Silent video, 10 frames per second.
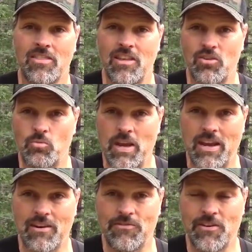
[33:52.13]
This
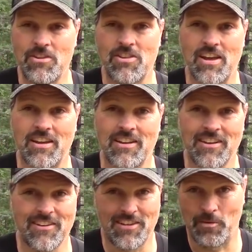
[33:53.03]
Week in Fishing
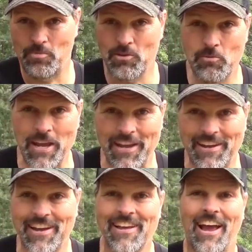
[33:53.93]
Tip of the
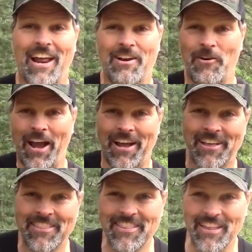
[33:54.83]
Week.
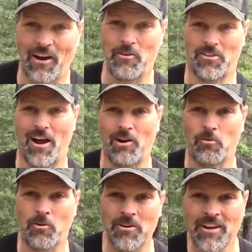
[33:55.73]
Anyway, that was
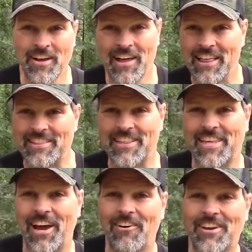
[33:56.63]
awkward. This is
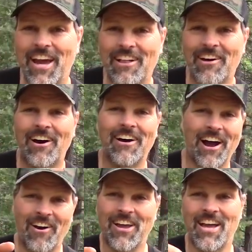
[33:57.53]
Kel Kellogg.
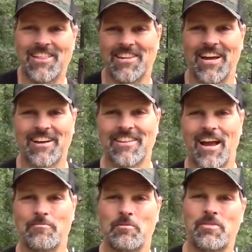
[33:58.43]
I'll catch you next
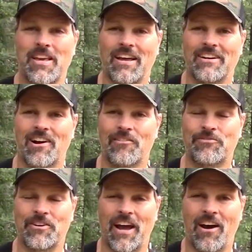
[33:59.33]
time. I'm signing off
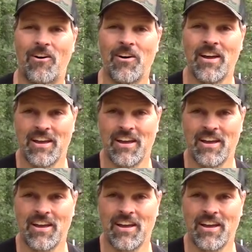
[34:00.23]
for now.